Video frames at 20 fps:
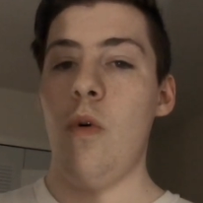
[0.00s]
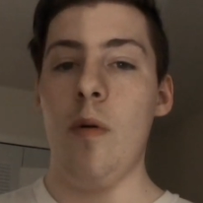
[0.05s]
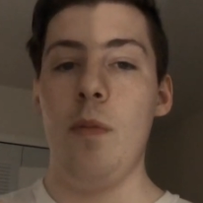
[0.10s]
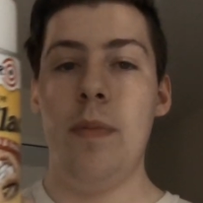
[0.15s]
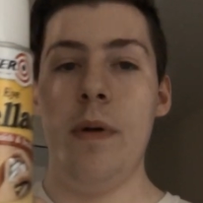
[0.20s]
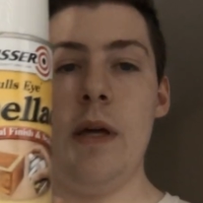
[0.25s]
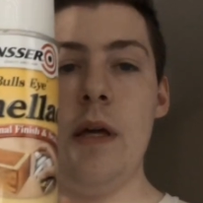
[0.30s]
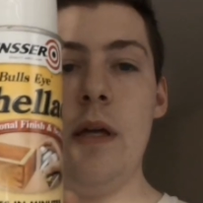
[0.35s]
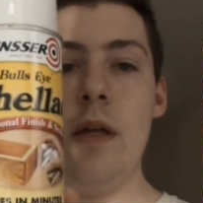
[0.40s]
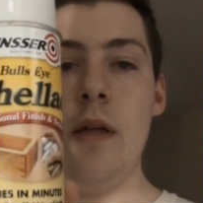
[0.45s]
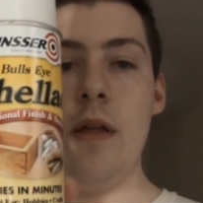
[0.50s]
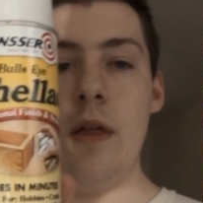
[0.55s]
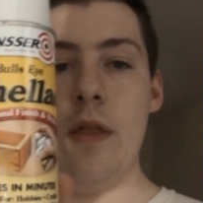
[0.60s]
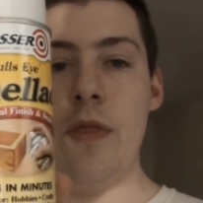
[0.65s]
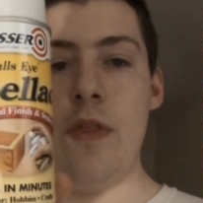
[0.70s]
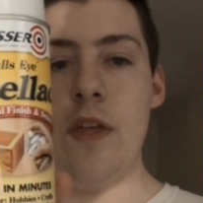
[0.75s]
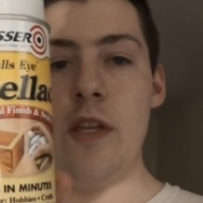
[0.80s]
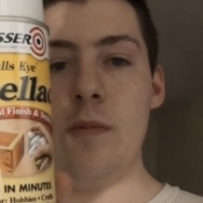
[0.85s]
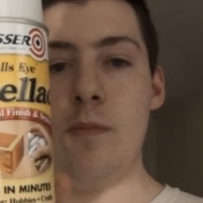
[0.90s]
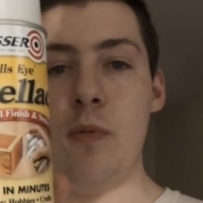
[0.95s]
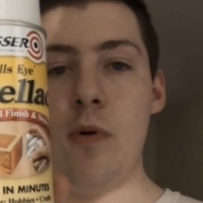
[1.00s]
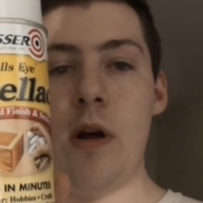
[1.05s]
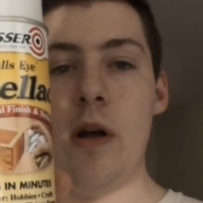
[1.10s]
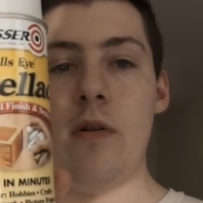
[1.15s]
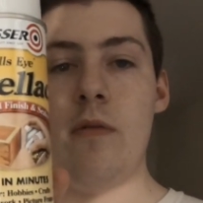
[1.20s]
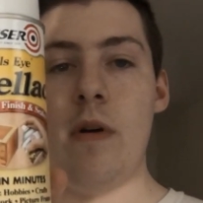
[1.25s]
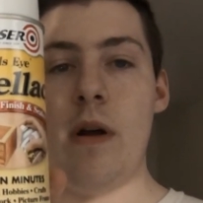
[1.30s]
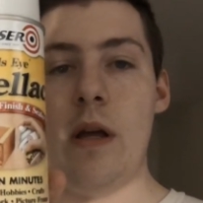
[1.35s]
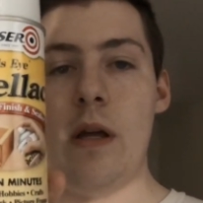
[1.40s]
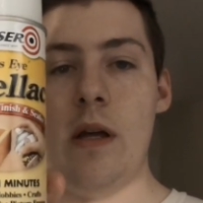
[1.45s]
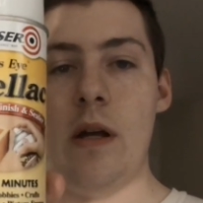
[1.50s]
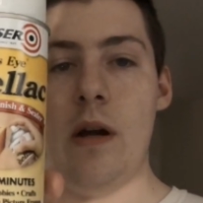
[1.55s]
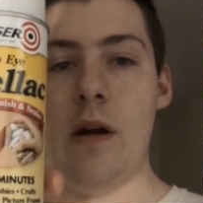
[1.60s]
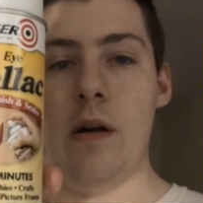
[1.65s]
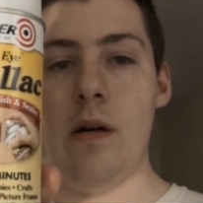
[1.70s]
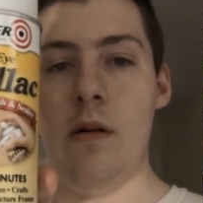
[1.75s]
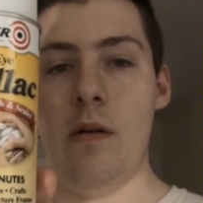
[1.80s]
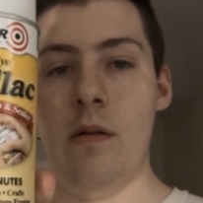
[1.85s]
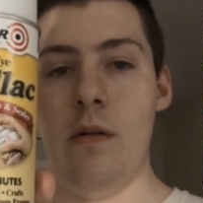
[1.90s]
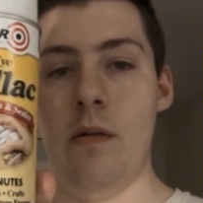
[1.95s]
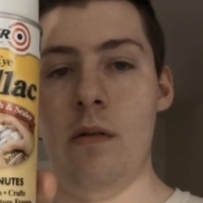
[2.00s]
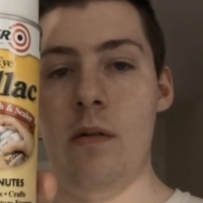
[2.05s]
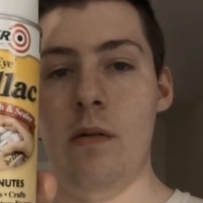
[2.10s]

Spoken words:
would be this brand right here.